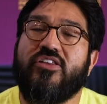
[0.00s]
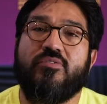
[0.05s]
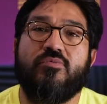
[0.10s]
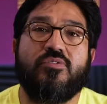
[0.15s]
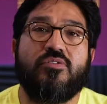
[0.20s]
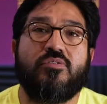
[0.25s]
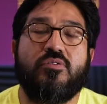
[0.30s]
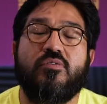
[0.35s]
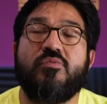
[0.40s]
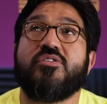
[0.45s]
It
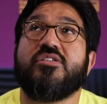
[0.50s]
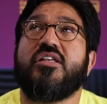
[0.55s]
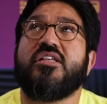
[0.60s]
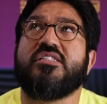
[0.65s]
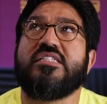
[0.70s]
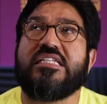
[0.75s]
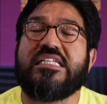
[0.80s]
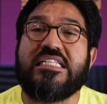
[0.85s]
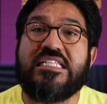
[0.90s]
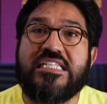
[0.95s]
was
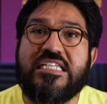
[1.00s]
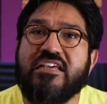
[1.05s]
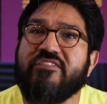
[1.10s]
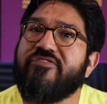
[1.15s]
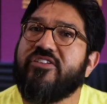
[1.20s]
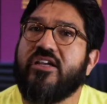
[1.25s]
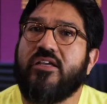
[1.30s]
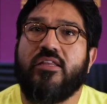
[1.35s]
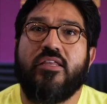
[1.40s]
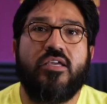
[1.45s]

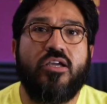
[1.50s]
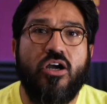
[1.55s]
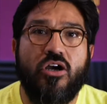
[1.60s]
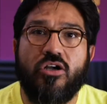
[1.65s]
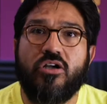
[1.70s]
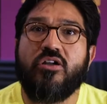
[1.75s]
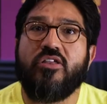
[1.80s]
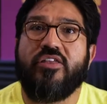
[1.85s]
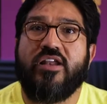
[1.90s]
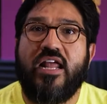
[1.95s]
significantly
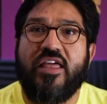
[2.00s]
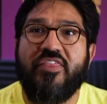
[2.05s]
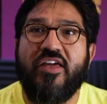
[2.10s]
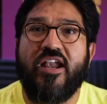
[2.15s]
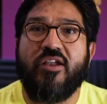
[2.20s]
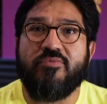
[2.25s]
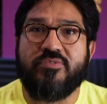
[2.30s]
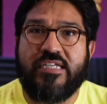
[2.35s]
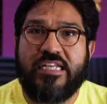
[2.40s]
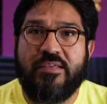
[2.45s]
harder than I thought
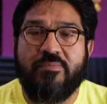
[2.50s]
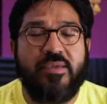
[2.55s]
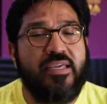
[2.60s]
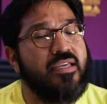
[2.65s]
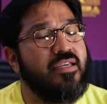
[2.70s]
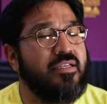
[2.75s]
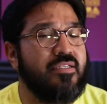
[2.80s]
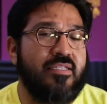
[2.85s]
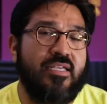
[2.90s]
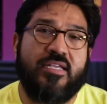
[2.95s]
it was gonna be.
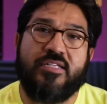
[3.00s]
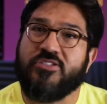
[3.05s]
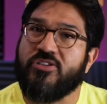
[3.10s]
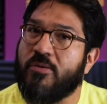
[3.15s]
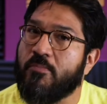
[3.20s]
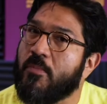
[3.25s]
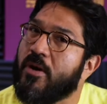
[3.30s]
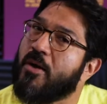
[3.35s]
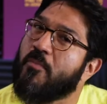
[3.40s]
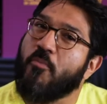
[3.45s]
And so
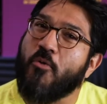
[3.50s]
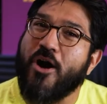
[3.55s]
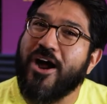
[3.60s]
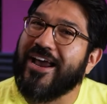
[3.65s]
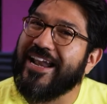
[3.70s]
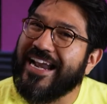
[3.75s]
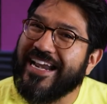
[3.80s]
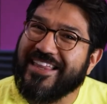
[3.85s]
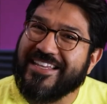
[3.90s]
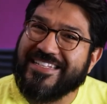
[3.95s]
I'm
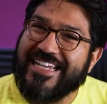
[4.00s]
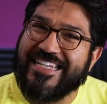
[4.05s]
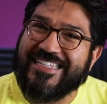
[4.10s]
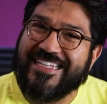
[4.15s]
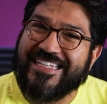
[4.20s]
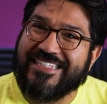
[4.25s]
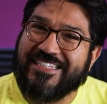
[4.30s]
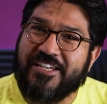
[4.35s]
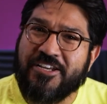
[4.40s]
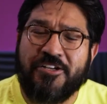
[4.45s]
walking out of the
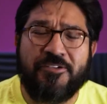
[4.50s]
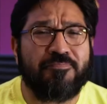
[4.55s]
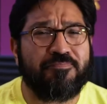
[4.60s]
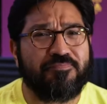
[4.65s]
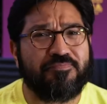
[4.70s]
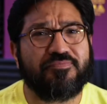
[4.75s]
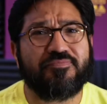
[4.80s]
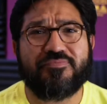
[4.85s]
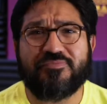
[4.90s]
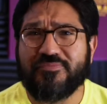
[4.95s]
testing center,
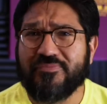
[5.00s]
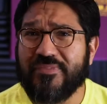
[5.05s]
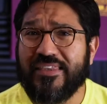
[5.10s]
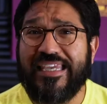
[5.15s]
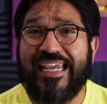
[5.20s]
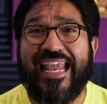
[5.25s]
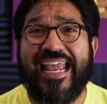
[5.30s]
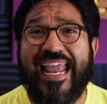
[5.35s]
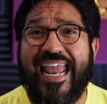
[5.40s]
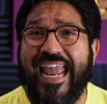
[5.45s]

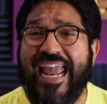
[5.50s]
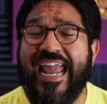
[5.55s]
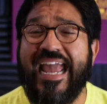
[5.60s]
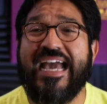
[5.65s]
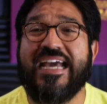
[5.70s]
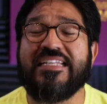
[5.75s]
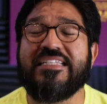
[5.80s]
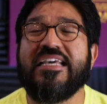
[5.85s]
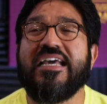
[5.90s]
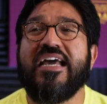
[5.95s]

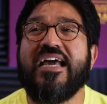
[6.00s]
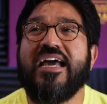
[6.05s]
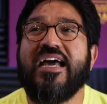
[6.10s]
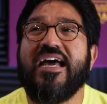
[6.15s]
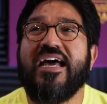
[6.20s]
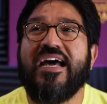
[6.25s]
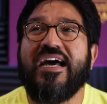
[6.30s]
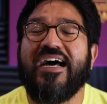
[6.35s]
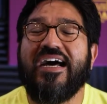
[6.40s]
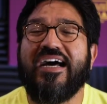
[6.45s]
and
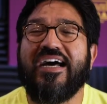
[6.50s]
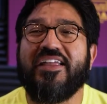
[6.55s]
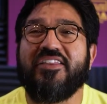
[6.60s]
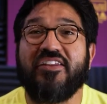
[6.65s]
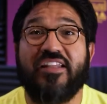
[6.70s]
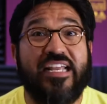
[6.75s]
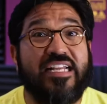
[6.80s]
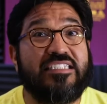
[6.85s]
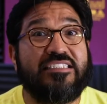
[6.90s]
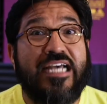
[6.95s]
the
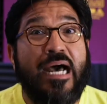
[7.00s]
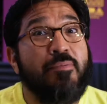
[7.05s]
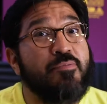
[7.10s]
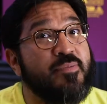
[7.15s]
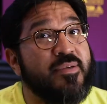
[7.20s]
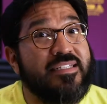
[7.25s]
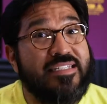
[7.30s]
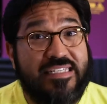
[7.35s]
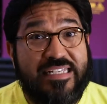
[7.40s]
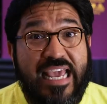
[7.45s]
lady stops
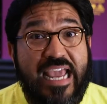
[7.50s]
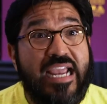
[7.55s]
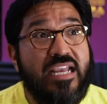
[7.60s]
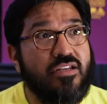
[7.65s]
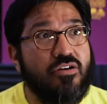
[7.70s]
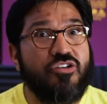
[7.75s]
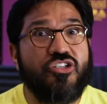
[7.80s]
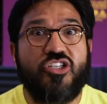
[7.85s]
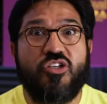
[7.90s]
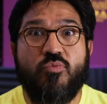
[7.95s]
me and says, "Hey,
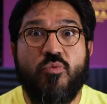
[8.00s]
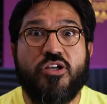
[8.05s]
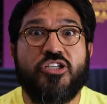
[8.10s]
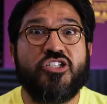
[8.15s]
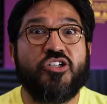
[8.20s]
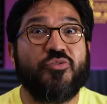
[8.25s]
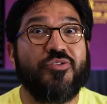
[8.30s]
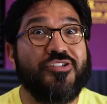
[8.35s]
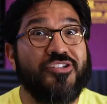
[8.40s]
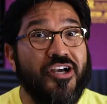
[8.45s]
don't you want
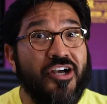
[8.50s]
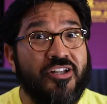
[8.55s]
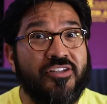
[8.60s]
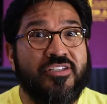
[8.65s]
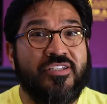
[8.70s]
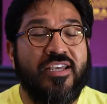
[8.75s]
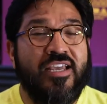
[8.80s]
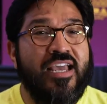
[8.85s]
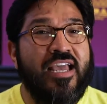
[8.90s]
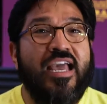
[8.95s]
your
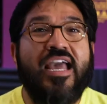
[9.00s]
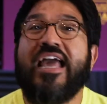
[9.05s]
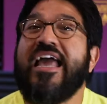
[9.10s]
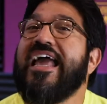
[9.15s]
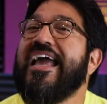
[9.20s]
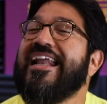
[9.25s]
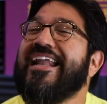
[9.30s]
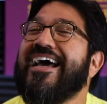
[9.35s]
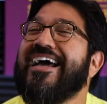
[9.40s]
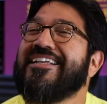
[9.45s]
results?"
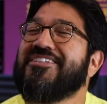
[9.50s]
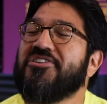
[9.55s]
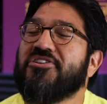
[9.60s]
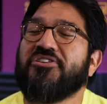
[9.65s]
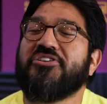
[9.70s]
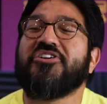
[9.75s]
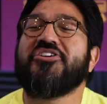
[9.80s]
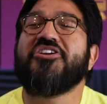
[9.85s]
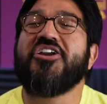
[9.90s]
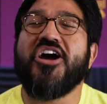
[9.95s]
And I
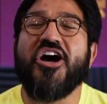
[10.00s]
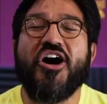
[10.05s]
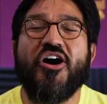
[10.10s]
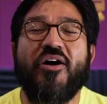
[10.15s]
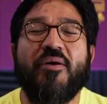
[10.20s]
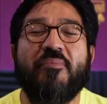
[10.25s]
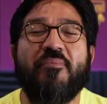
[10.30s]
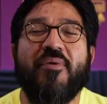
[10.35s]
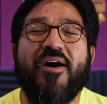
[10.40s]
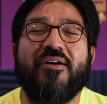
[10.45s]
told her,
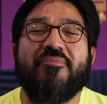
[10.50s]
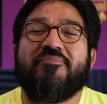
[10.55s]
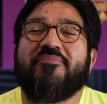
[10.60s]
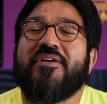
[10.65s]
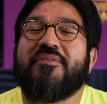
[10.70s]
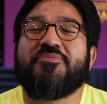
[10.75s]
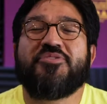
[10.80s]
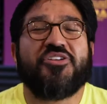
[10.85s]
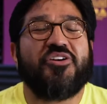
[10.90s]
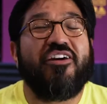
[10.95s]
"No,
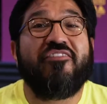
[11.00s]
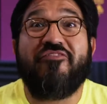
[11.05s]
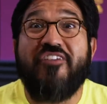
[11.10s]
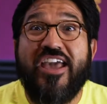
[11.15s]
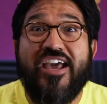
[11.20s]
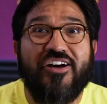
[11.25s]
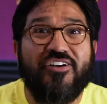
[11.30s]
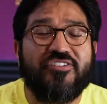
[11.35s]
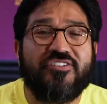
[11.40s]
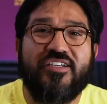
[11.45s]
I'm sure I
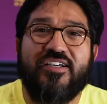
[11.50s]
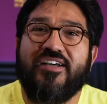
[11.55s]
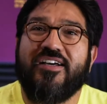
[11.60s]
failed.